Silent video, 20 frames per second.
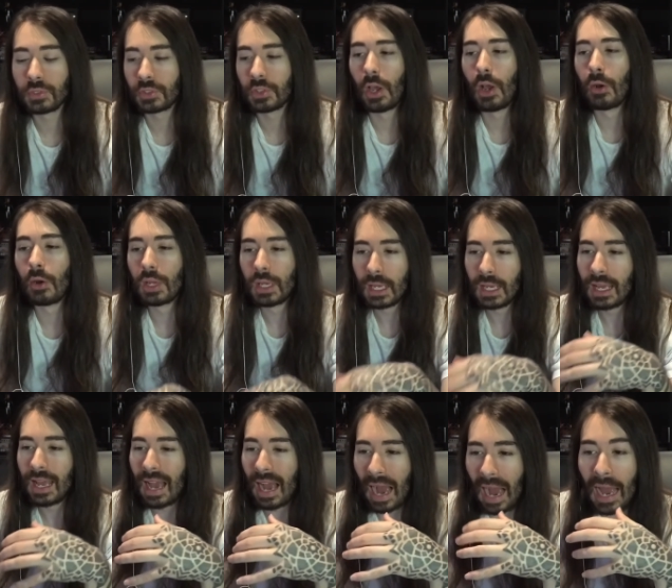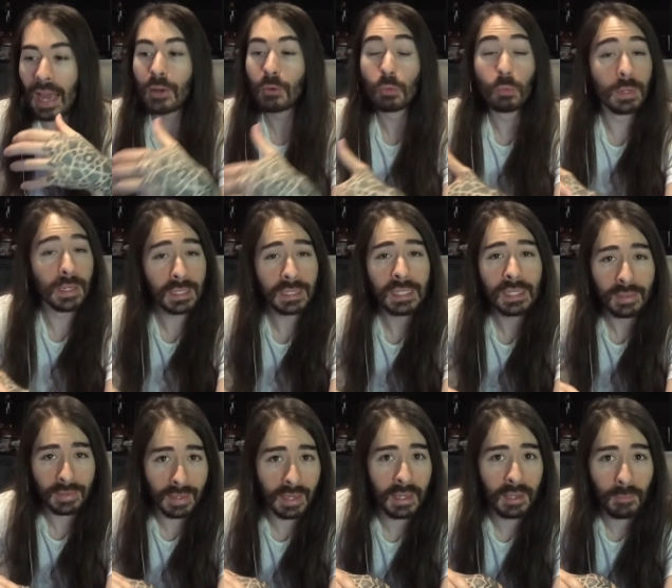So I really
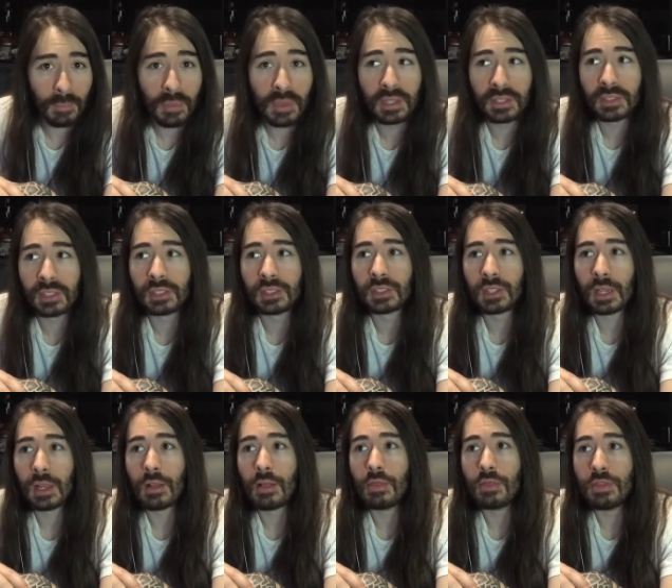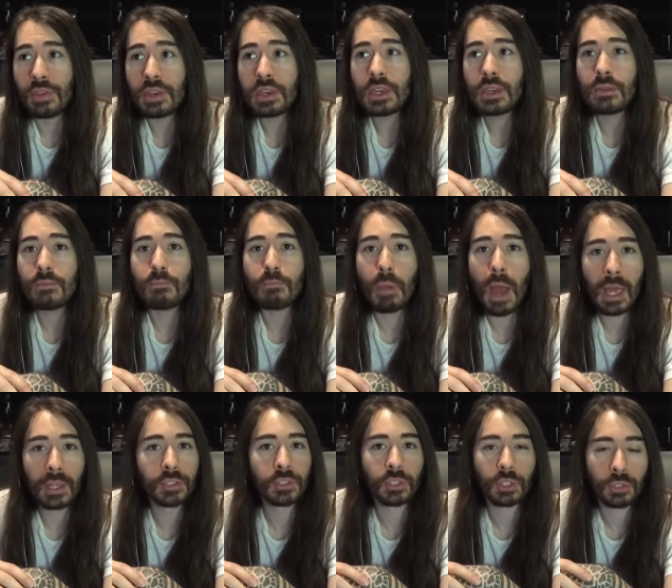think this is the
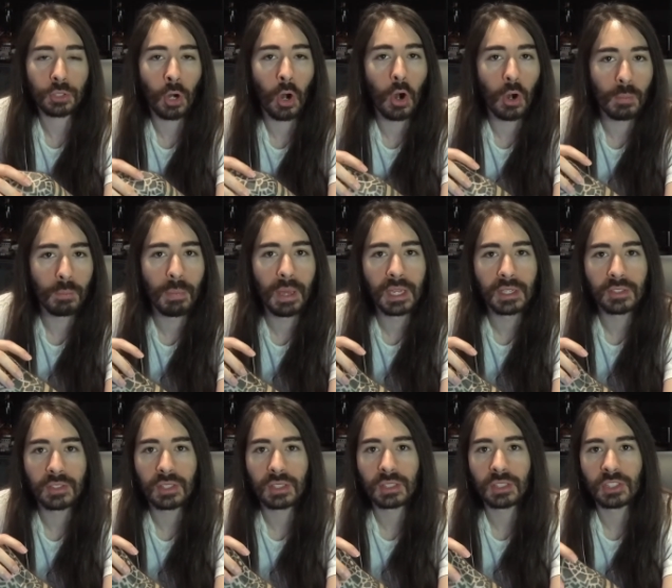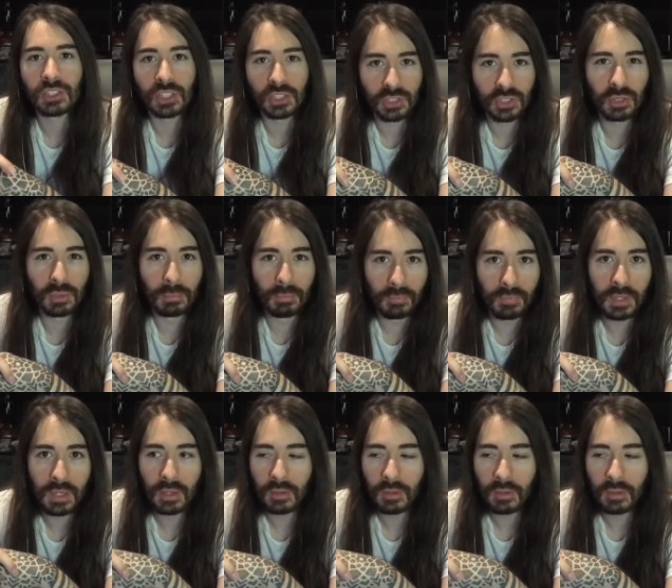best turn-based system.